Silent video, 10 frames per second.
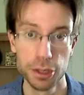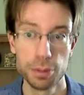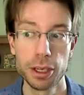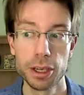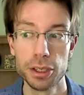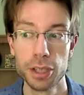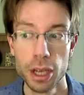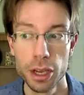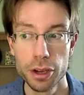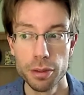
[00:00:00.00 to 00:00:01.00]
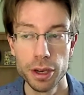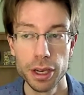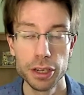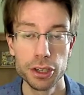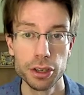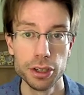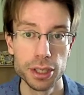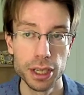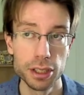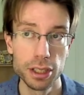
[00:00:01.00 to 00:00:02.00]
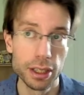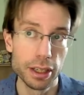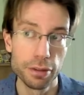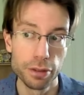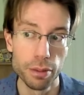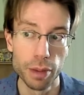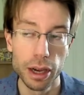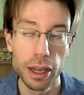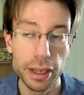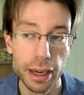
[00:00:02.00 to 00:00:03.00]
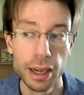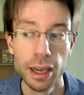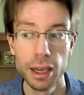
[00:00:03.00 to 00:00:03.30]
is because human nature incessantly for millennia